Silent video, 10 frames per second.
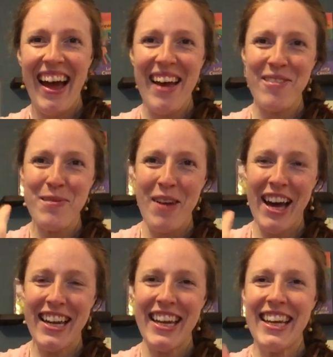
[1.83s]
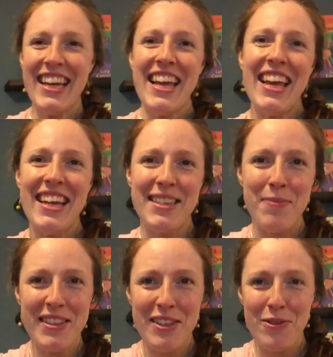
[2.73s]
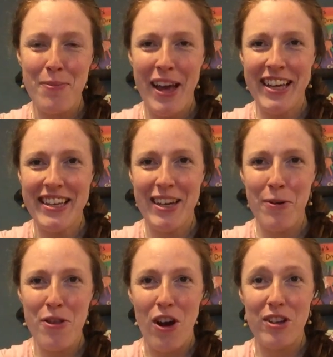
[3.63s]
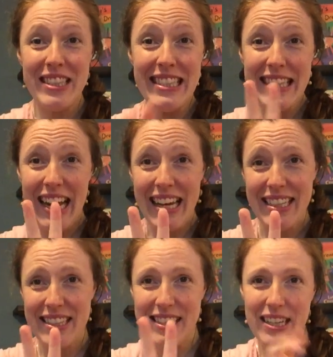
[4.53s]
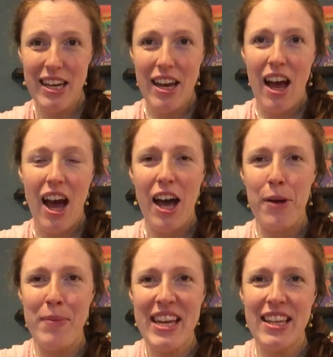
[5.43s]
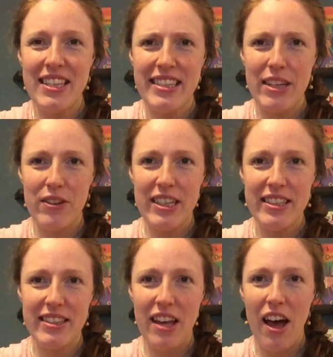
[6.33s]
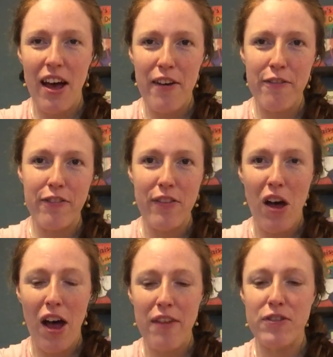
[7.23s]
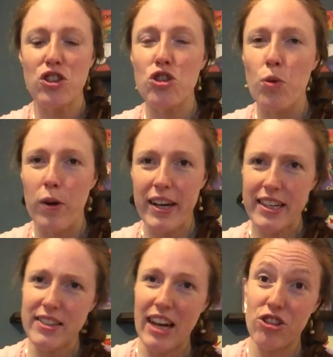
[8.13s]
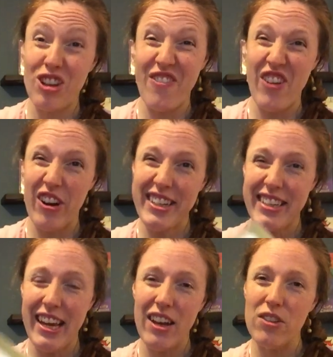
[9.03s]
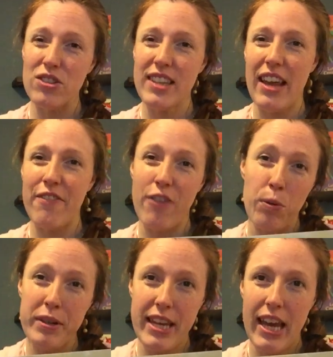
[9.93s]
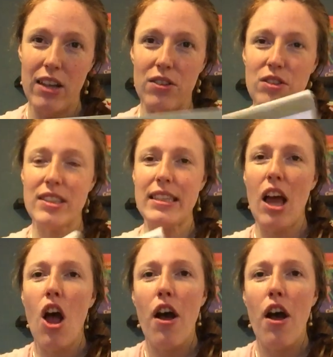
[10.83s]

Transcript: Hi, everybody. It's Mrs. Rebecca here with our second um, in the series of, of stories, actually fairy tales and folk tales